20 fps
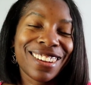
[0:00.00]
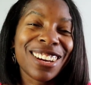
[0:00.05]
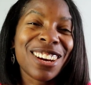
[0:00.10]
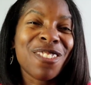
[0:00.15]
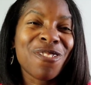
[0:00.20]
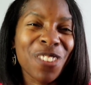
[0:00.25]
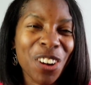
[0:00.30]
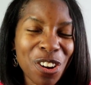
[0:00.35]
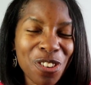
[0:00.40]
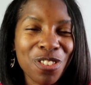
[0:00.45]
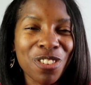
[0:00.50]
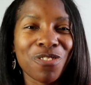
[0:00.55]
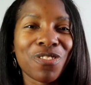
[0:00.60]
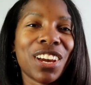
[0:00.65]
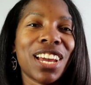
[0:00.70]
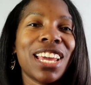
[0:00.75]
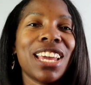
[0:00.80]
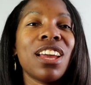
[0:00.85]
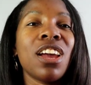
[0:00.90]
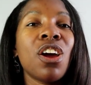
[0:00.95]
conversion
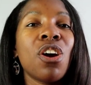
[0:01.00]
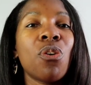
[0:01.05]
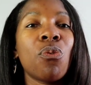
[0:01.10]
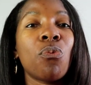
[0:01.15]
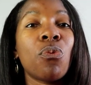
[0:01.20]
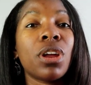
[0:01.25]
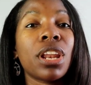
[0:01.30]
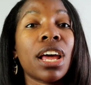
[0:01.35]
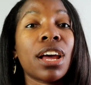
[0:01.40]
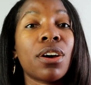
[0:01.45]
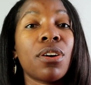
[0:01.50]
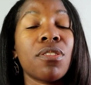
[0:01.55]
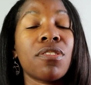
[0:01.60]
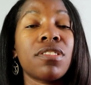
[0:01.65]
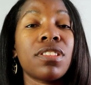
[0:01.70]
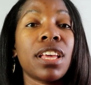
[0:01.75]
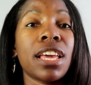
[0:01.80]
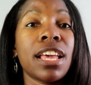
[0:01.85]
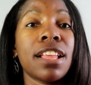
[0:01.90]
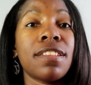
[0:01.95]
rate when I go
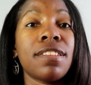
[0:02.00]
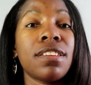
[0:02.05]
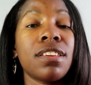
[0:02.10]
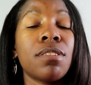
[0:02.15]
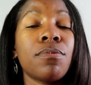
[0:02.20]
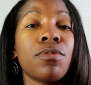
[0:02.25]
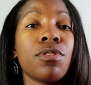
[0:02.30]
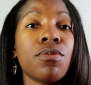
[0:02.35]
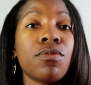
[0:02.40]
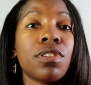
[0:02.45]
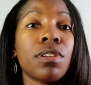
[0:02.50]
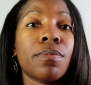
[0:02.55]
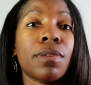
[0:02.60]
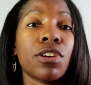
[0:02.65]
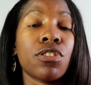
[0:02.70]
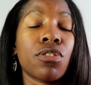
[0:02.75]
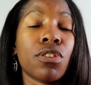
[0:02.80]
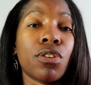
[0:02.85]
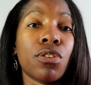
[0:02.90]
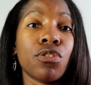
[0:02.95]
to the ATM using
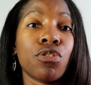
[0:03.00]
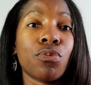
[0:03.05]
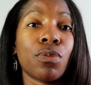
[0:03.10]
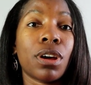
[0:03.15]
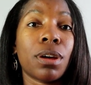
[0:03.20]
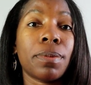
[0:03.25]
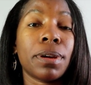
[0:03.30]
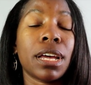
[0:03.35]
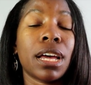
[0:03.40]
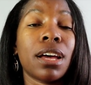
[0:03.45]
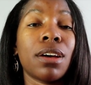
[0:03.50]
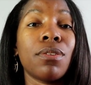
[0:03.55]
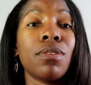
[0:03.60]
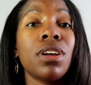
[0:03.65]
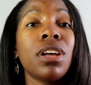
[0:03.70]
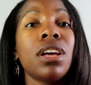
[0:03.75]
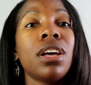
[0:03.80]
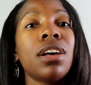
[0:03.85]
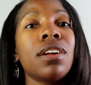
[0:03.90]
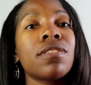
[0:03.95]
my Charles Schwab account.
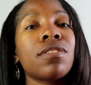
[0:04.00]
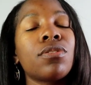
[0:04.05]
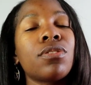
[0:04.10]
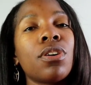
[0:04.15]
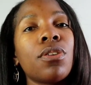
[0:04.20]
So